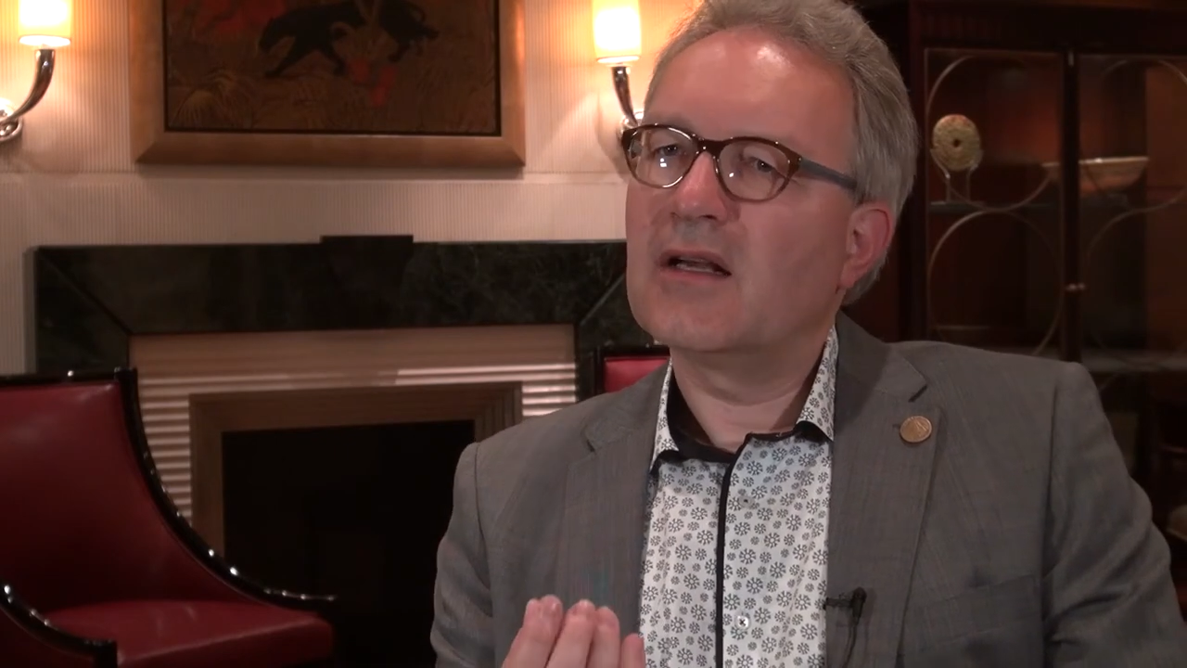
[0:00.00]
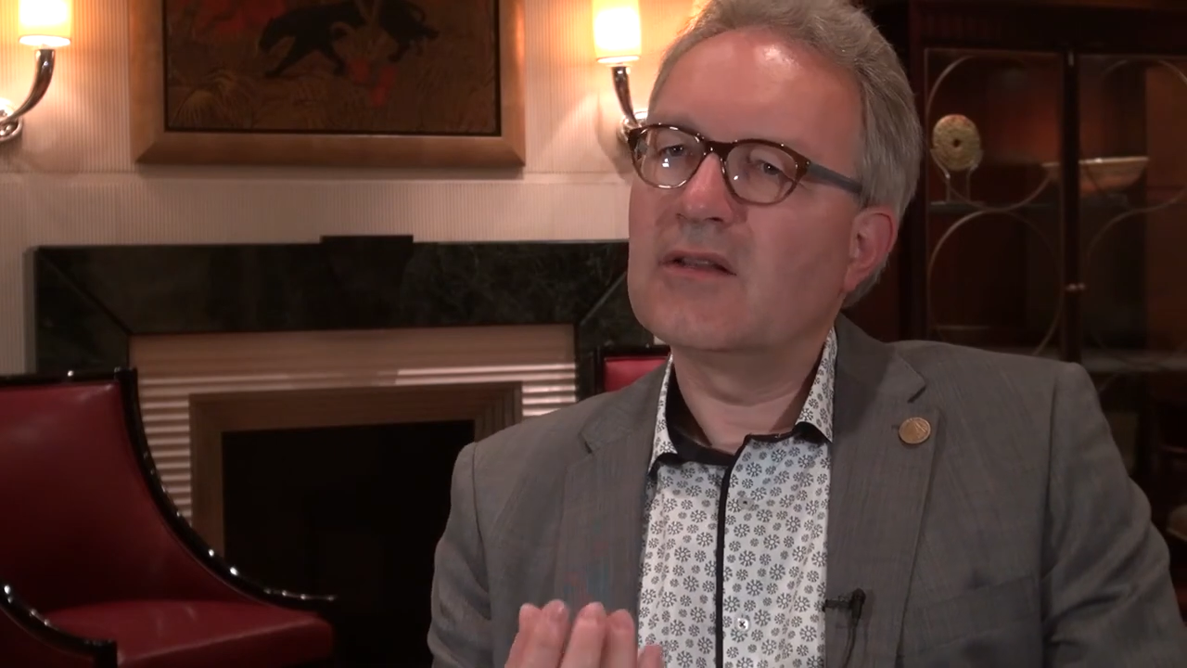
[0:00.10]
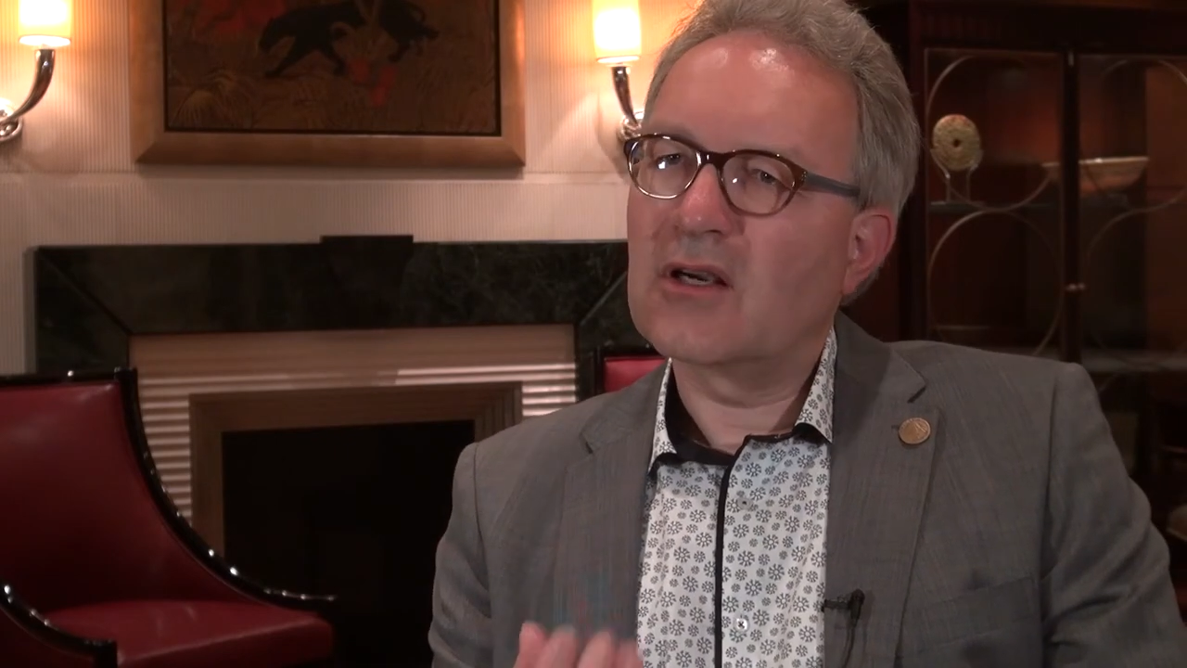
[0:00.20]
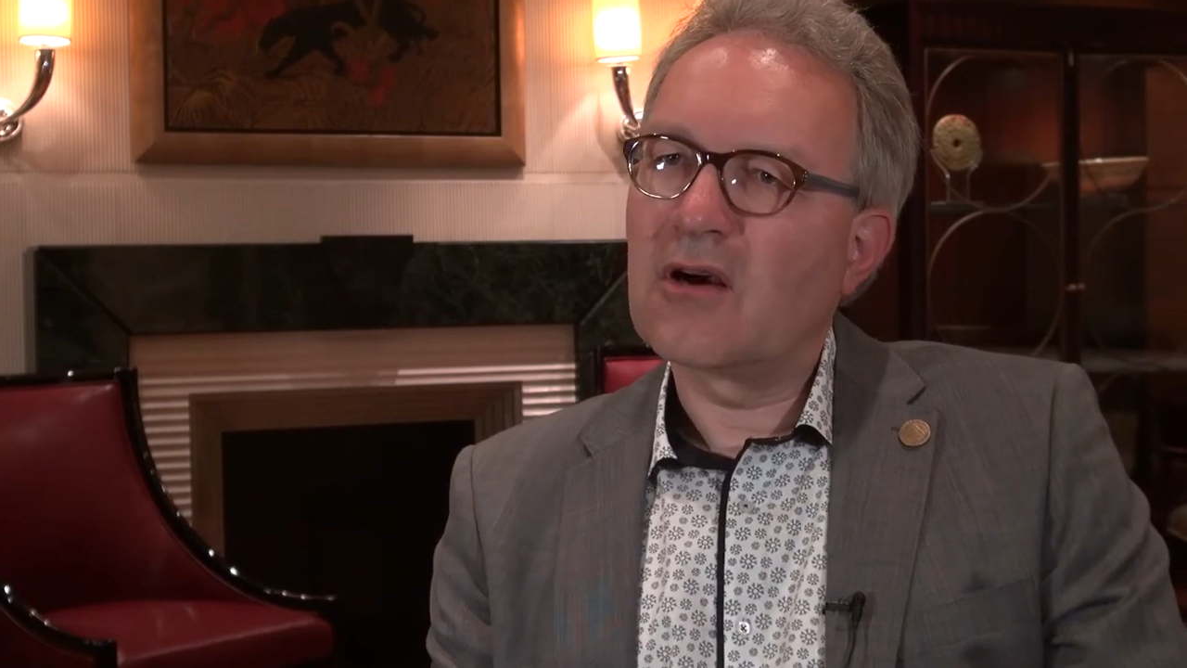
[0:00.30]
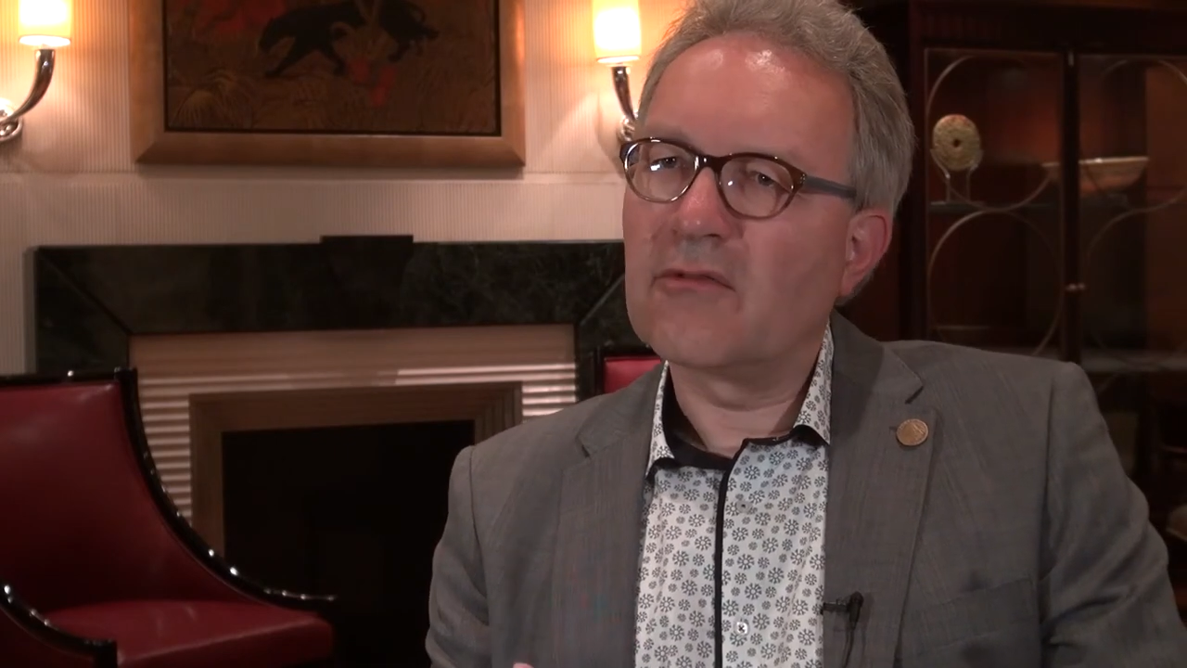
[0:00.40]

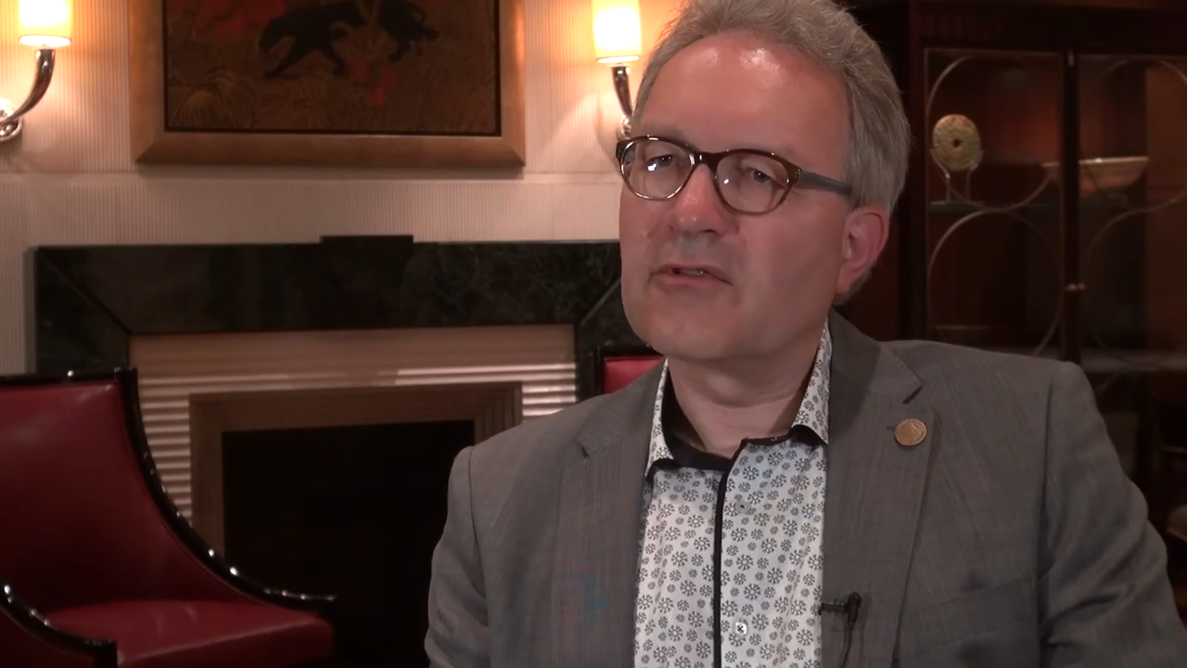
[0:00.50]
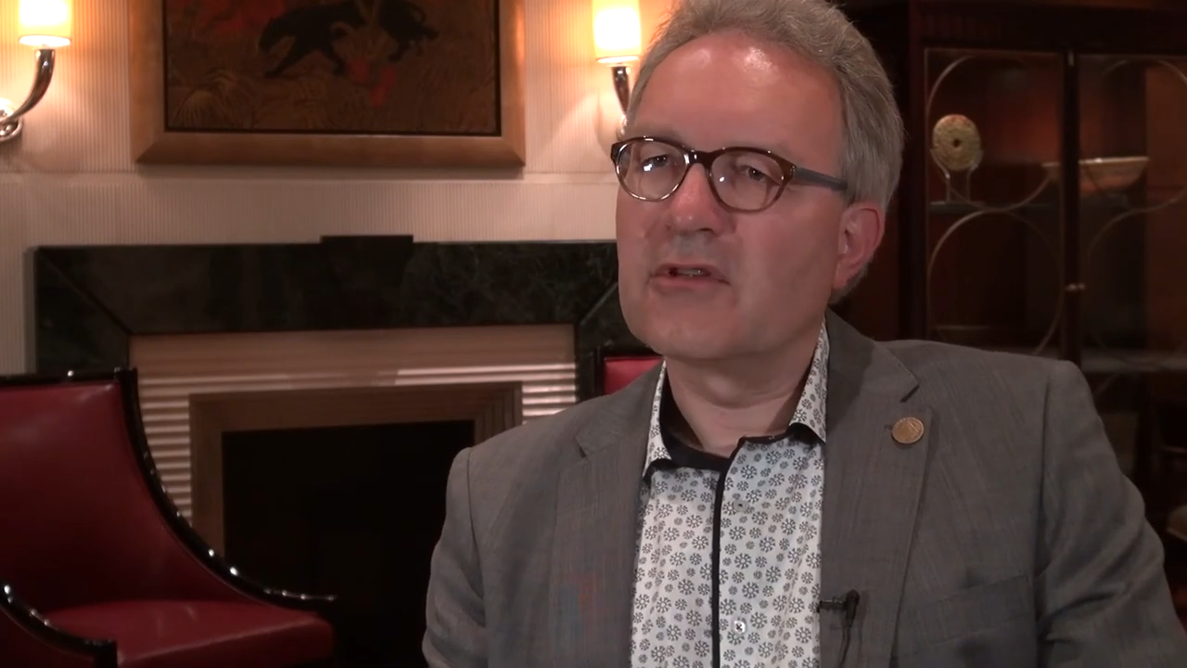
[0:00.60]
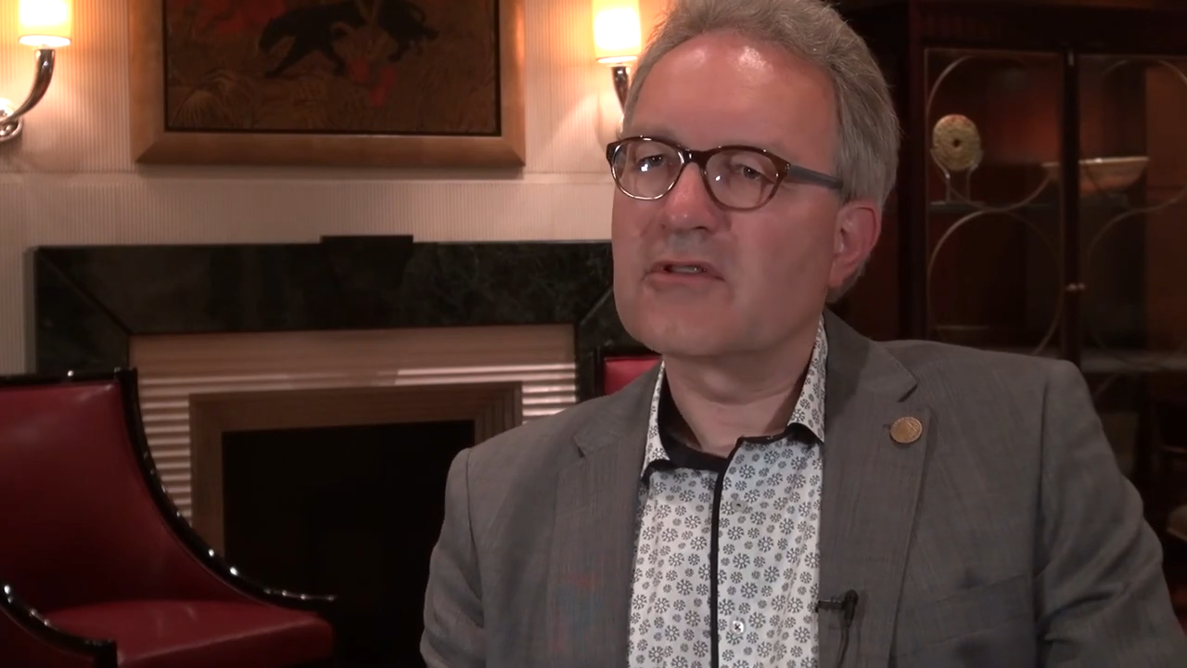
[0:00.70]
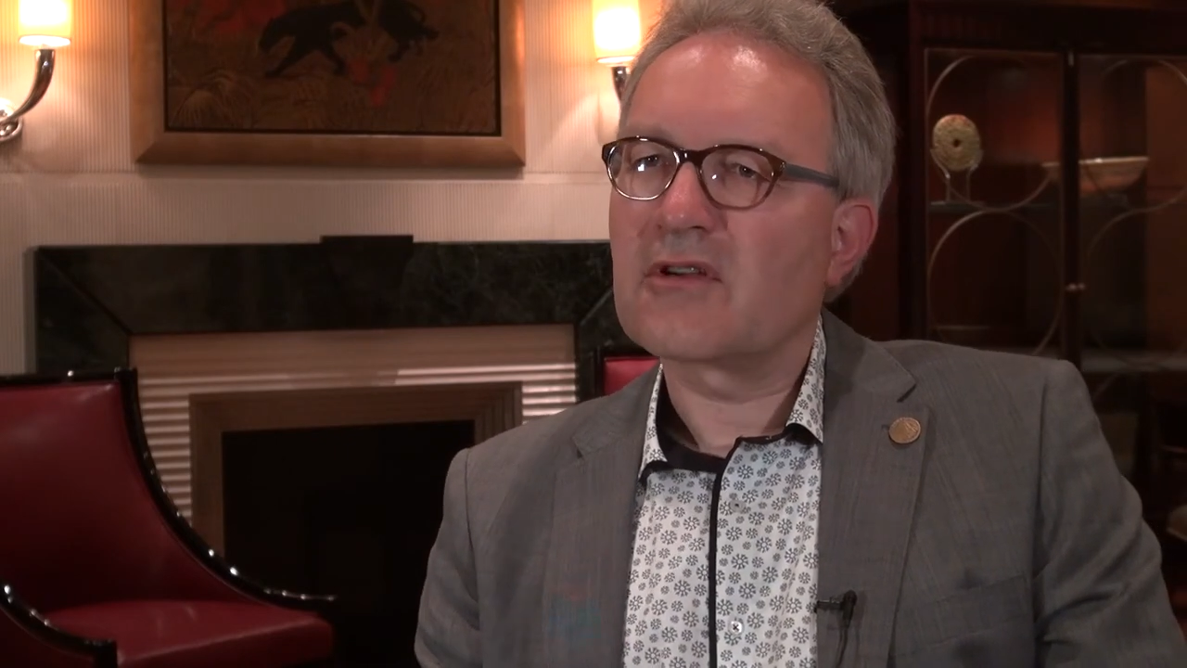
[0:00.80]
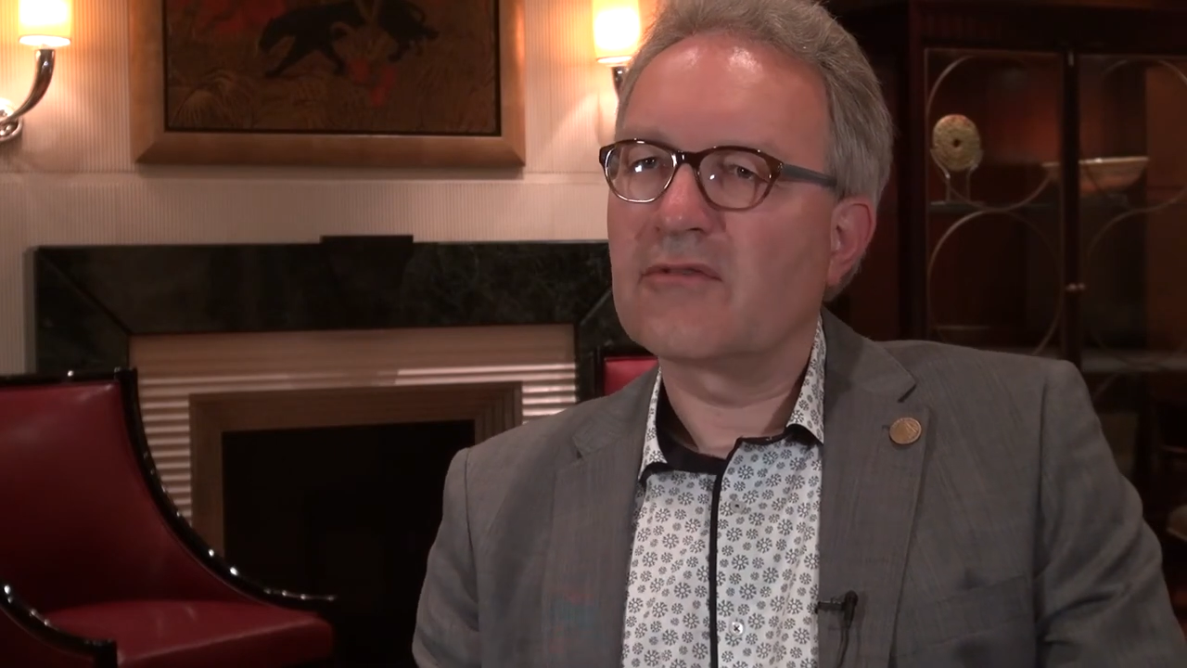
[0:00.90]
the governance